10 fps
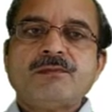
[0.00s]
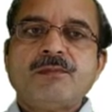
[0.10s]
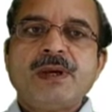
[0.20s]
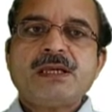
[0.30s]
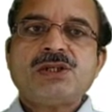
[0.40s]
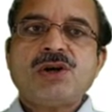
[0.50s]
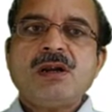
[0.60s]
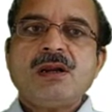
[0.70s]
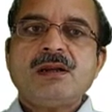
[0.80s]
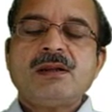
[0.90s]
based
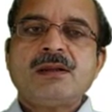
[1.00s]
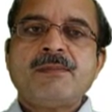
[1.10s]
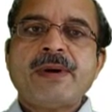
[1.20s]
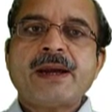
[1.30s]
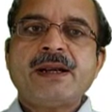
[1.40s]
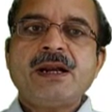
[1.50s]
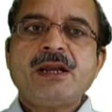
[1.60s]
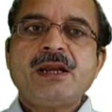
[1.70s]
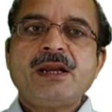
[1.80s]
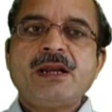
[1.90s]
on the
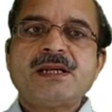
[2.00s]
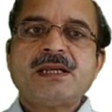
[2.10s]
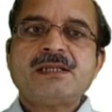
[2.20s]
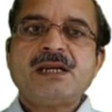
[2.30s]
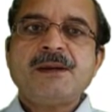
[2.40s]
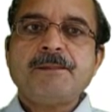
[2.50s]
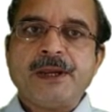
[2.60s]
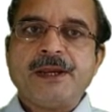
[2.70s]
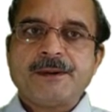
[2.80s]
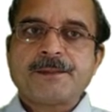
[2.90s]
magnetic flux density
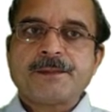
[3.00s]
B.